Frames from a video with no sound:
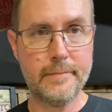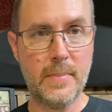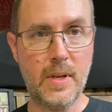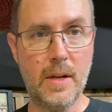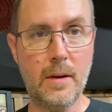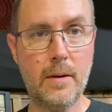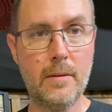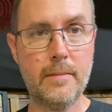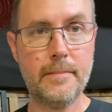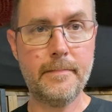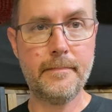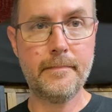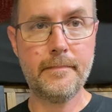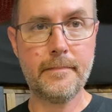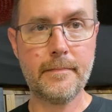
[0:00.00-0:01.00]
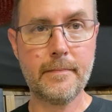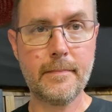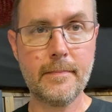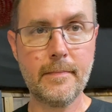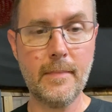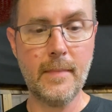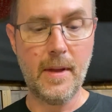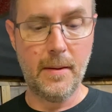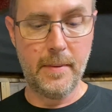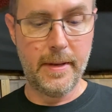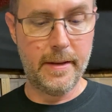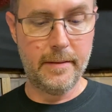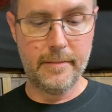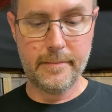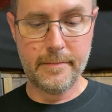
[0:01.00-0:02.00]
You know, I
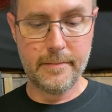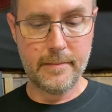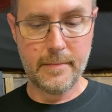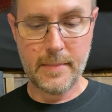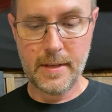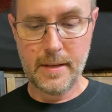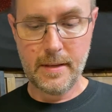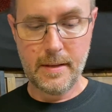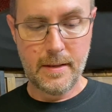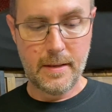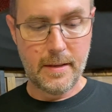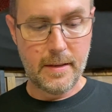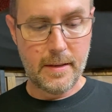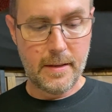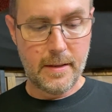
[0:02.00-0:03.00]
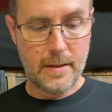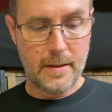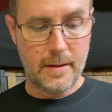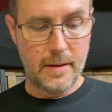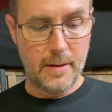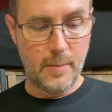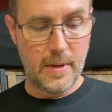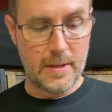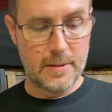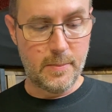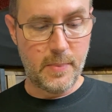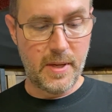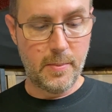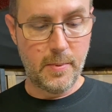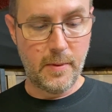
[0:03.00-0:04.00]
mean, there have been some
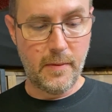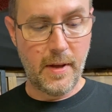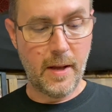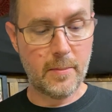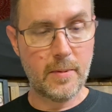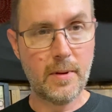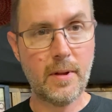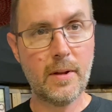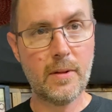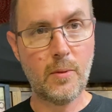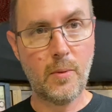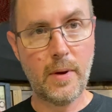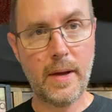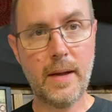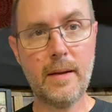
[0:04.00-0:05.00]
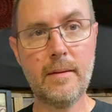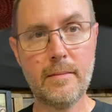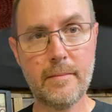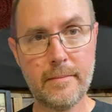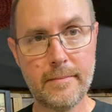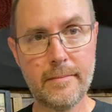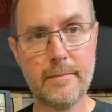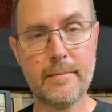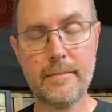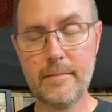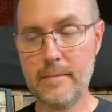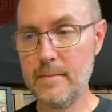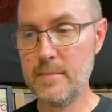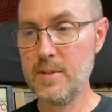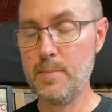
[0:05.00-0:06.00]
people who've helped along the way.
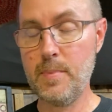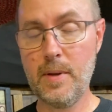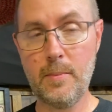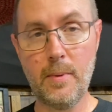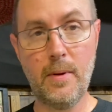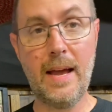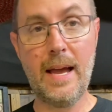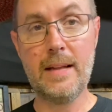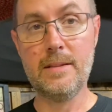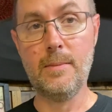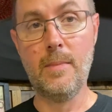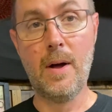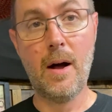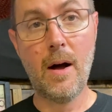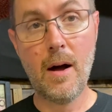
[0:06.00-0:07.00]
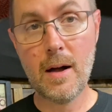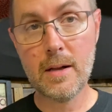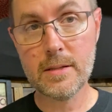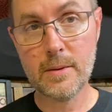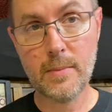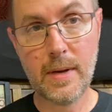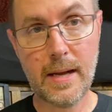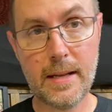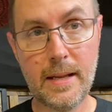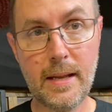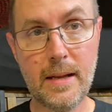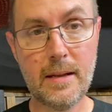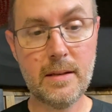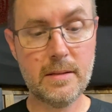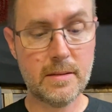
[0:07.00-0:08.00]
Some people have had some awesome
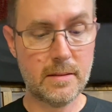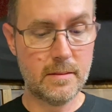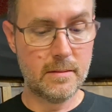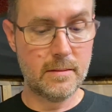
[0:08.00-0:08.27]
ideas.